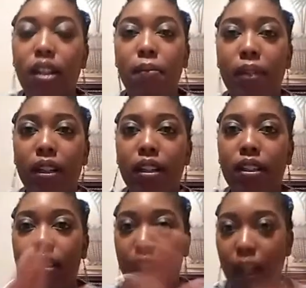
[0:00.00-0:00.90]
because
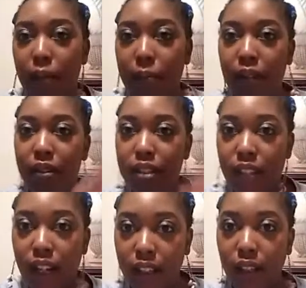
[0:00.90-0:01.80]
their parents
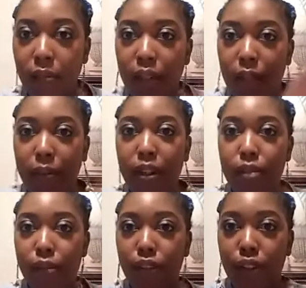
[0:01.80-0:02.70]
taught them and their parents
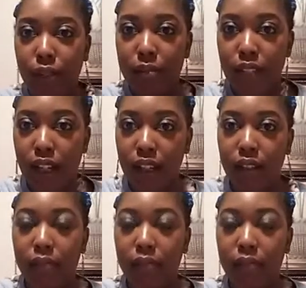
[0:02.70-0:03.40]
before them taught them.